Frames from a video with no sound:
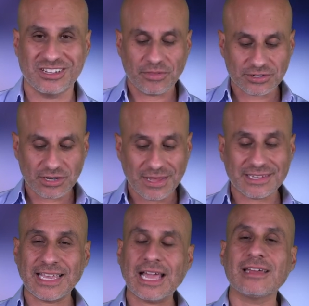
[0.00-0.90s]
But there's going to be a
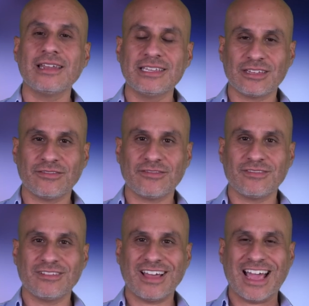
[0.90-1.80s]
second list of
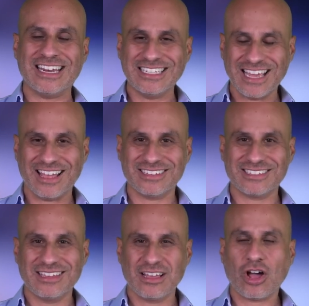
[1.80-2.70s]
ideas,